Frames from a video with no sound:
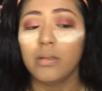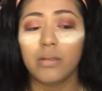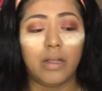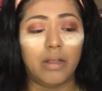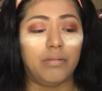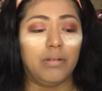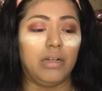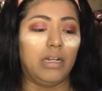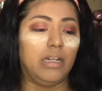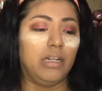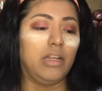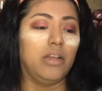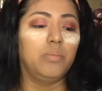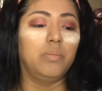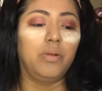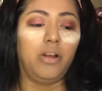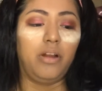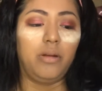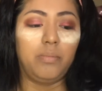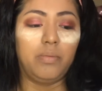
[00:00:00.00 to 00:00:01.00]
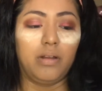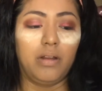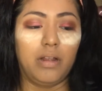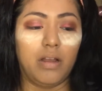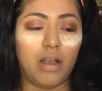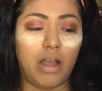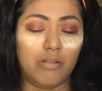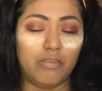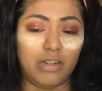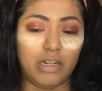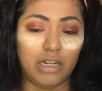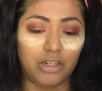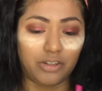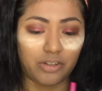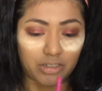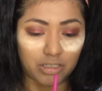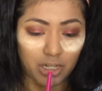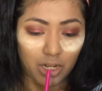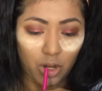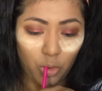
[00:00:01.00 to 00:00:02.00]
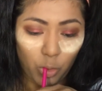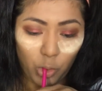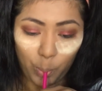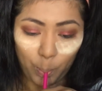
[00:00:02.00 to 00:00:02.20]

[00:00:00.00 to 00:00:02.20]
I really need a burp. I'm really thirsty.